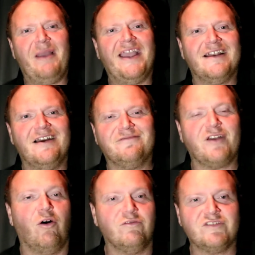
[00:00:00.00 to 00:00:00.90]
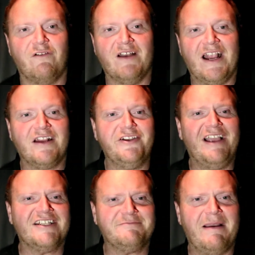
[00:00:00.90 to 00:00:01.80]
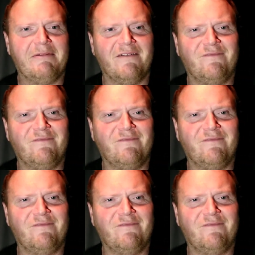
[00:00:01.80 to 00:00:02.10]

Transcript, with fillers: Pay enough tolls over there. You guys should be able to